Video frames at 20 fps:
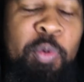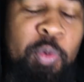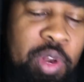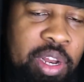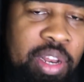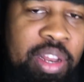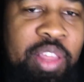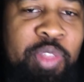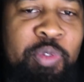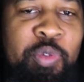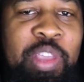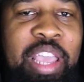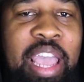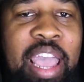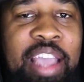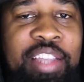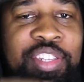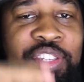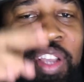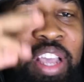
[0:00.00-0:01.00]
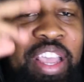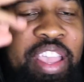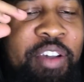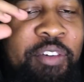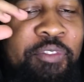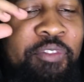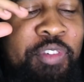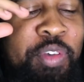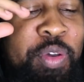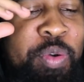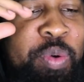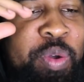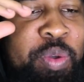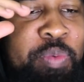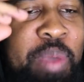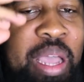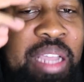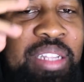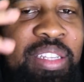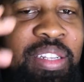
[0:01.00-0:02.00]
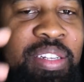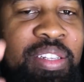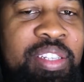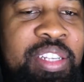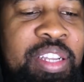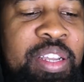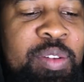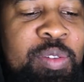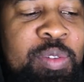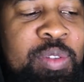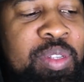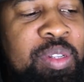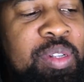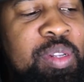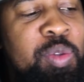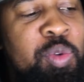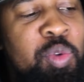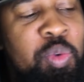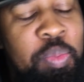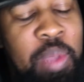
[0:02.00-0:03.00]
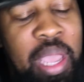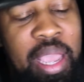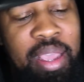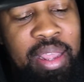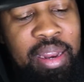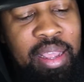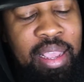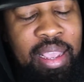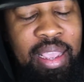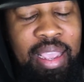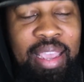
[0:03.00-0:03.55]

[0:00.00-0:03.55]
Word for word: with another reaction. How y'all feel? Welcome back to the channel. Salute, man.